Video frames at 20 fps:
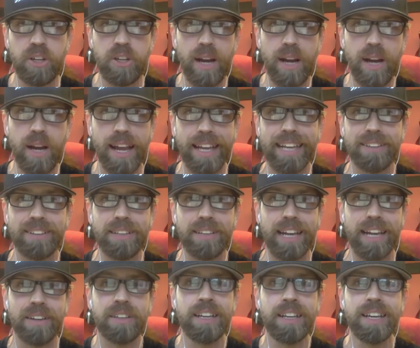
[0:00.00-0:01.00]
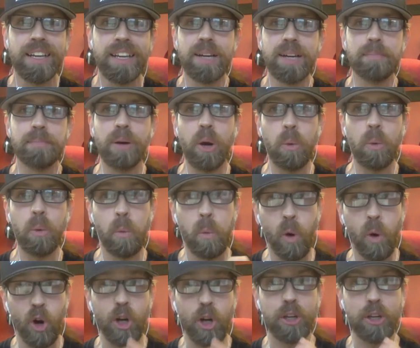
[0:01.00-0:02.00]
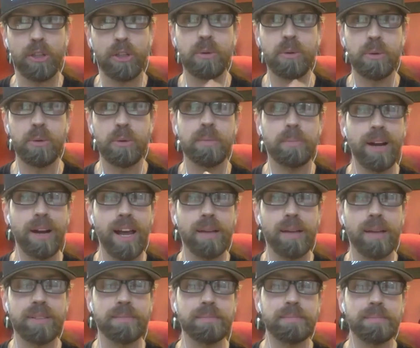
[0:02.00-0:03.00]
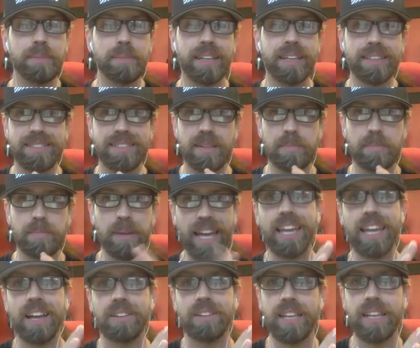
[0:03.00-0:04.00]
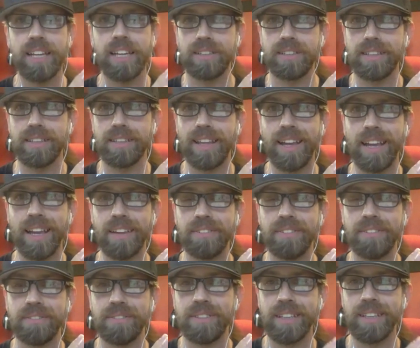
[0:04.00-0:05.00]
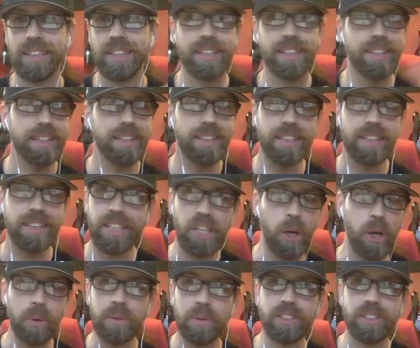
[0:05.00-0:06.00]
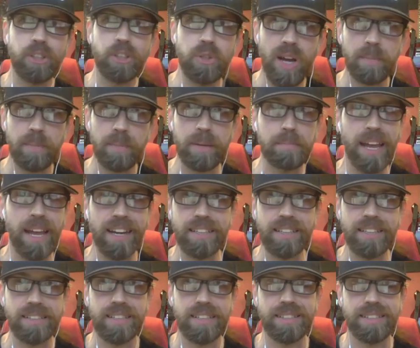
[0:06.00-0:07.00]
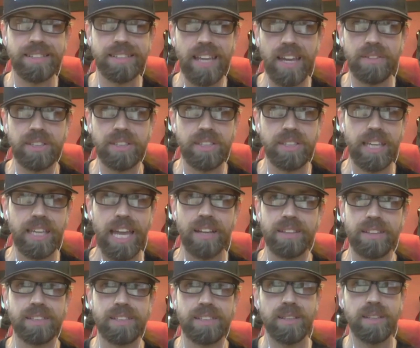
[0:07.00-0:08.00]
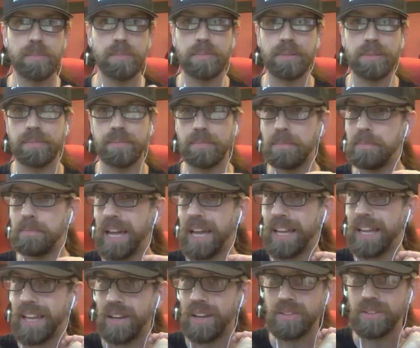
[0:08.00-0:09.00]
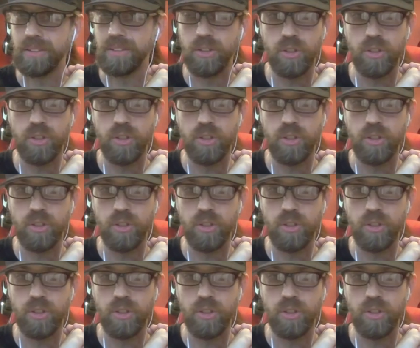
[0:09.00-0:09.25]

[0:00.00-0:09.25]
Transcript: for crying out loud. But work through the problem because the payout later in life, you know, you're dropping pennies in a savings account that's going to pay out